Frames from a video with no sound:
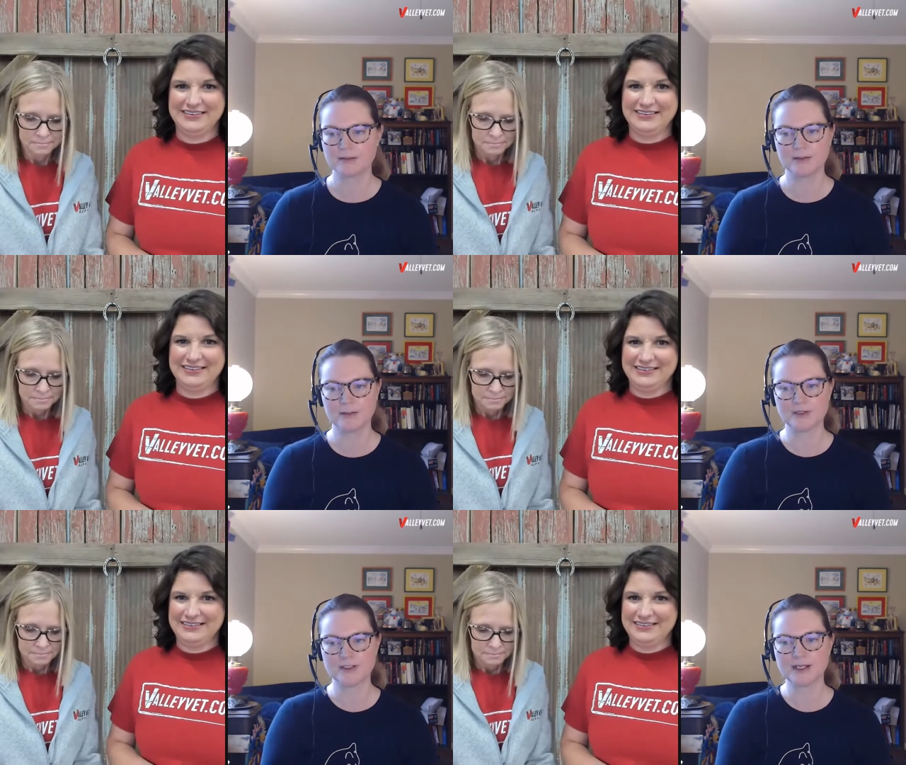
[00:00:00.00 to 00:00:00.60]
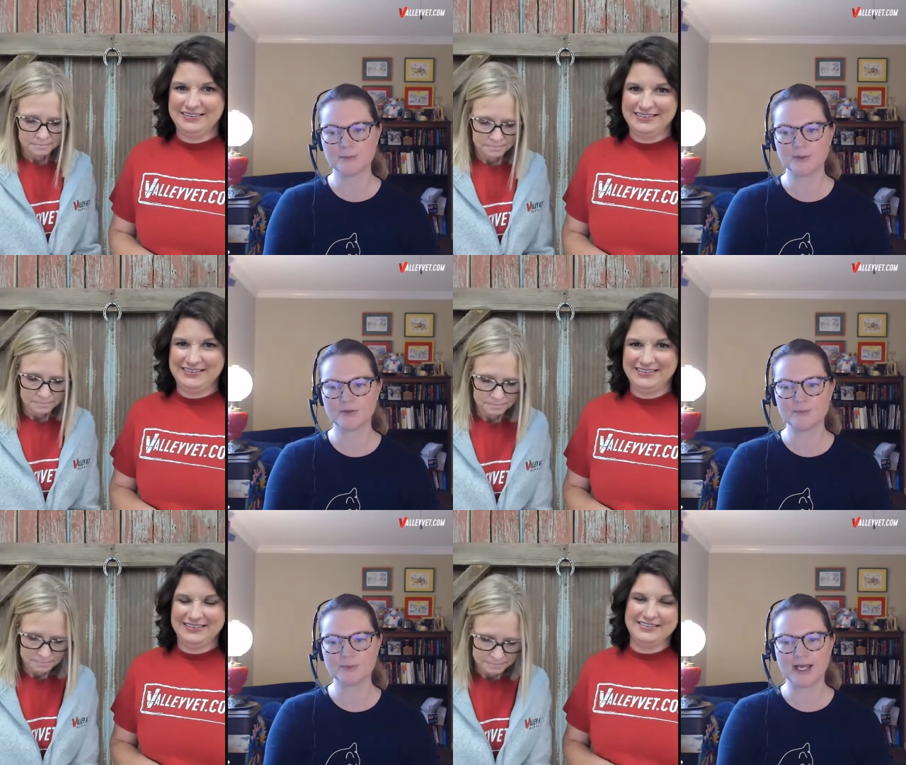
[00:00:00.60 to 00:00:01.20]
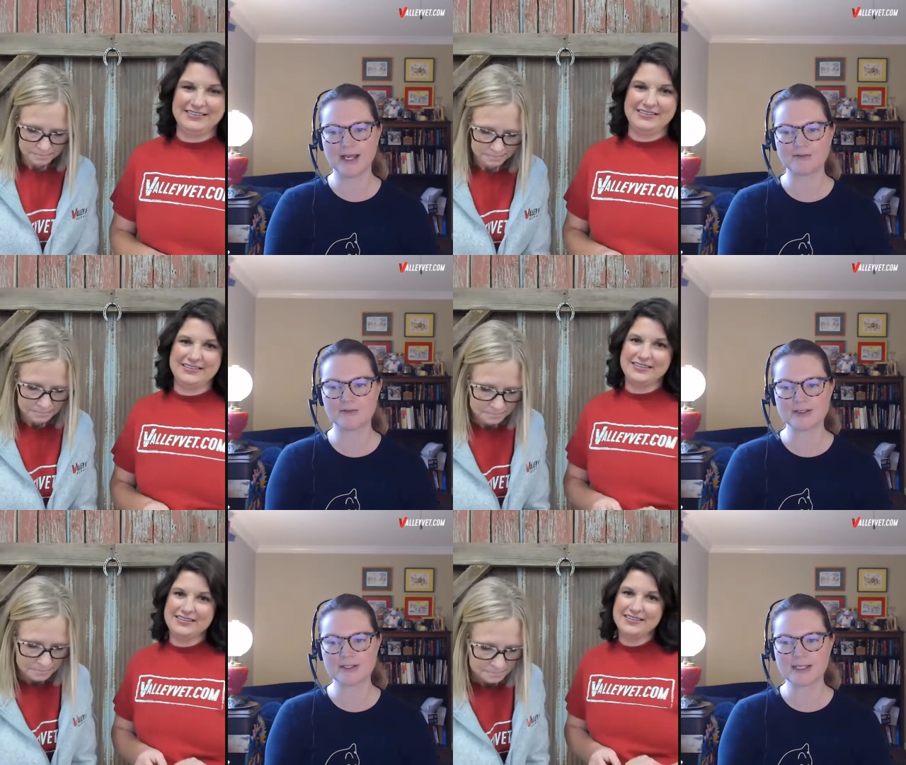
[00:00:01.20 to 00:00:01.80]
Speaker 1: Oh, the number of black
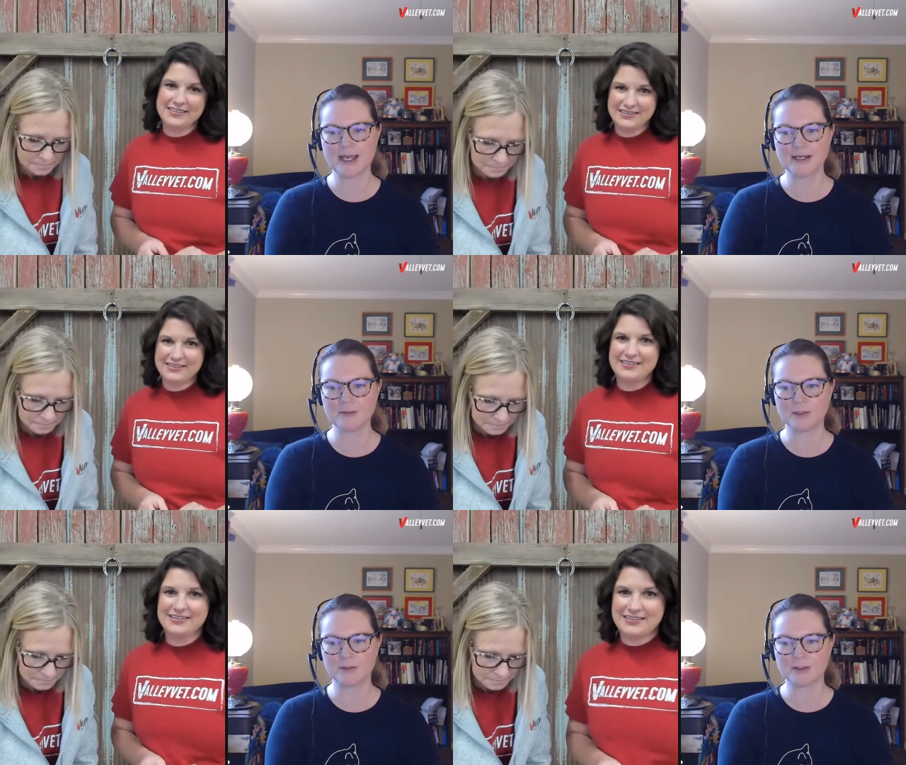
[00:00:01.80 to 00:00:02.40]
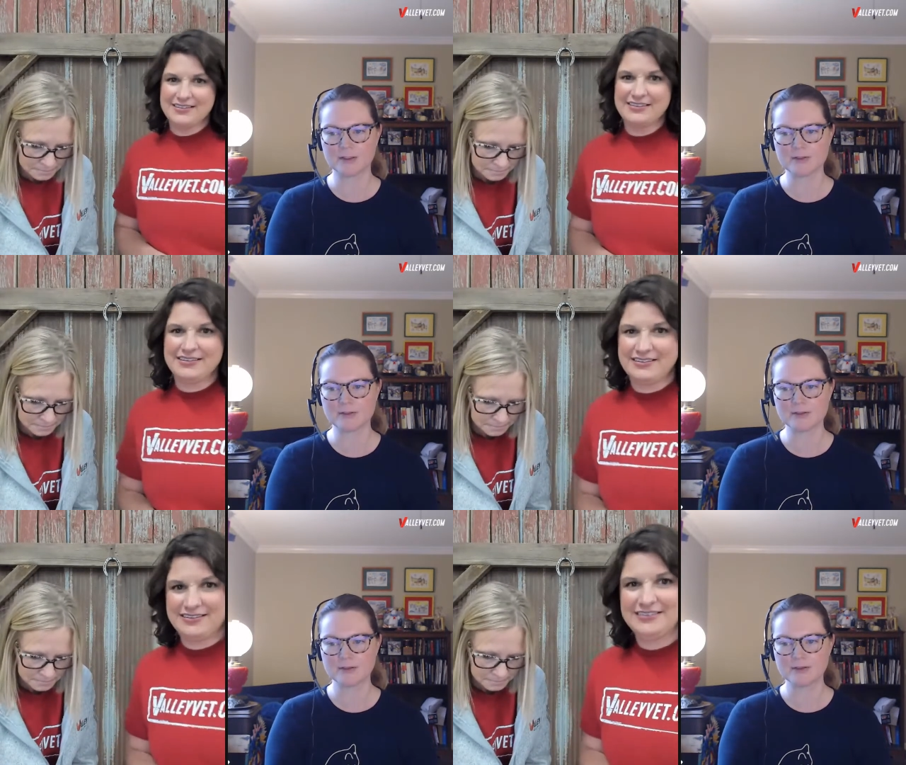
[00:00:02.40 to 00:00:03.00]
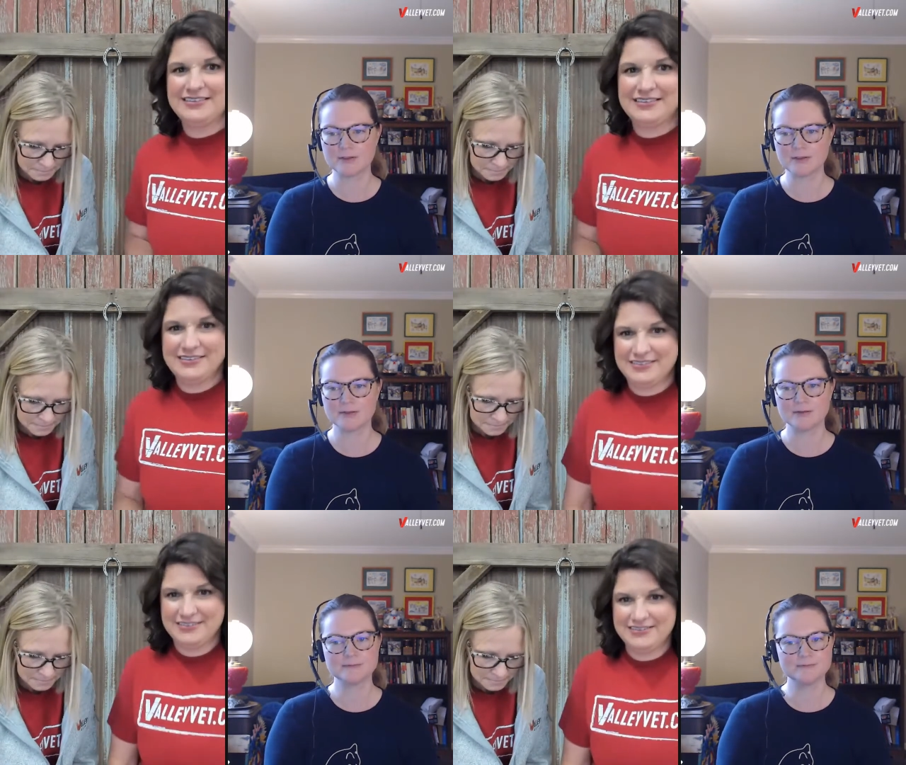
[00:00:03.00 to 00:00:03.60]
fuzzy caterpillars.
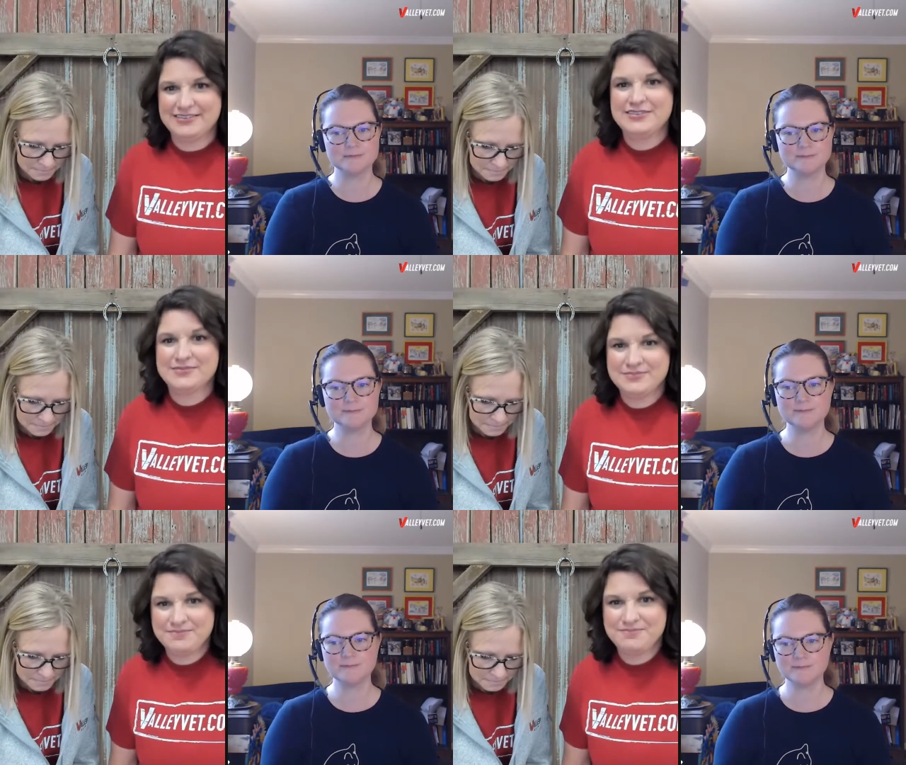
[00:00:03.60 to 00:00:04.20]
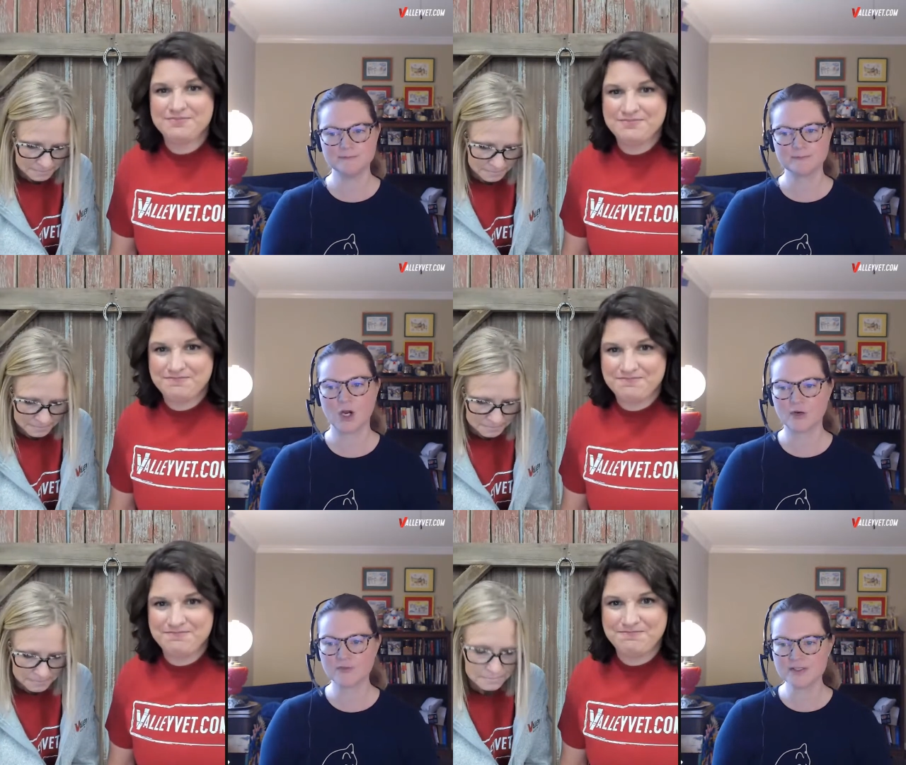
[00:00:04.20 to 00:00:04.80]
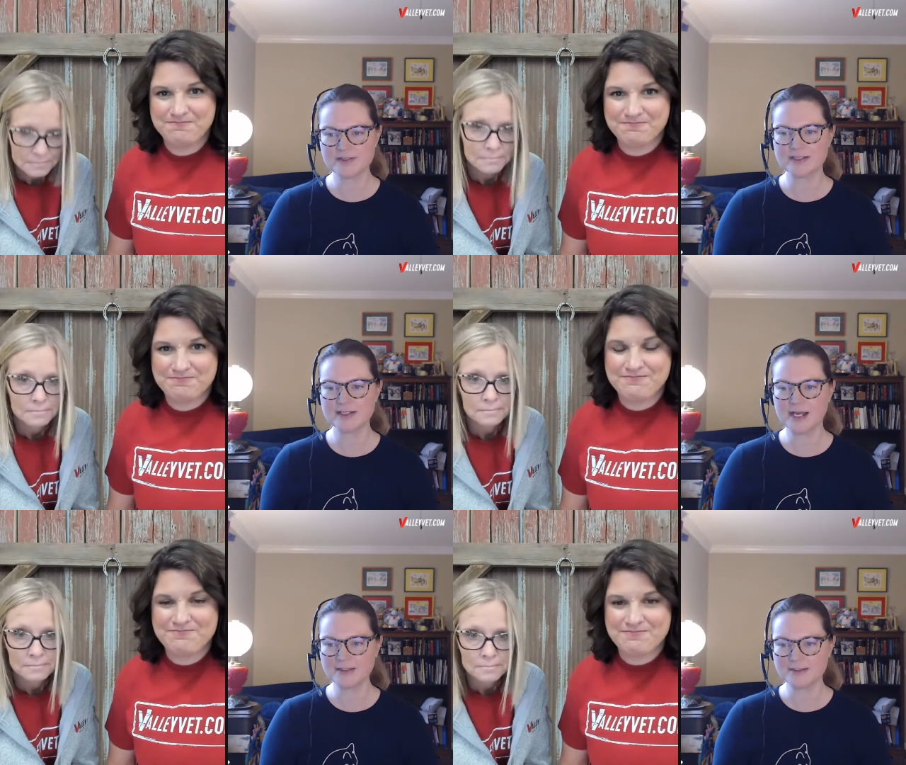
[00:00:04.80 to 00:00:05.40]
Mm-hmm. Harvesting
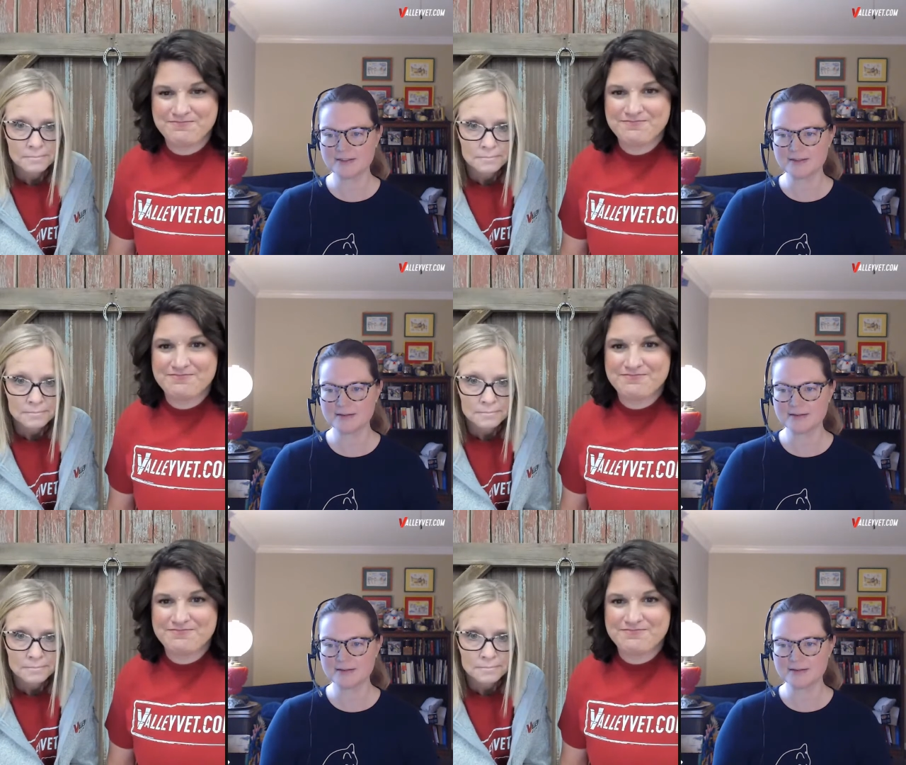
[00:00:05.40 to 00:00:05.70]
nuts.